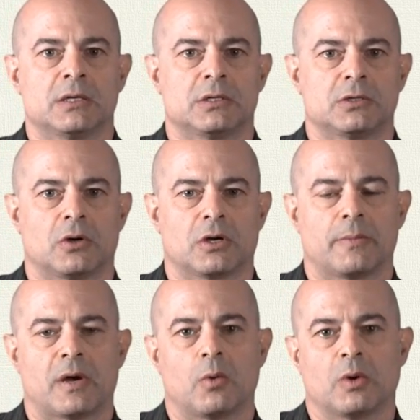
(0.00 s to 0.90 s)
to talk
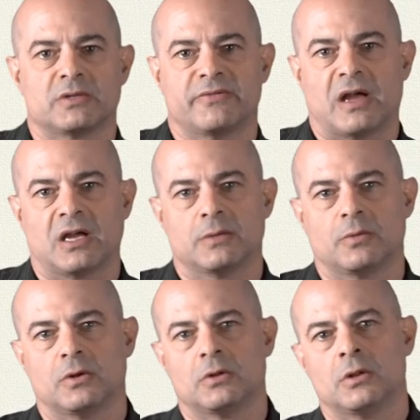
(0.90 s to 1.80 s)
about what's
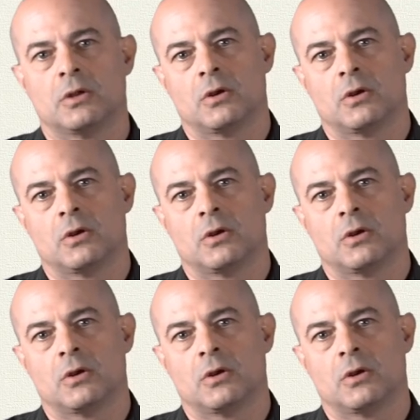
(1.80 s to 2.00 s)
valuable,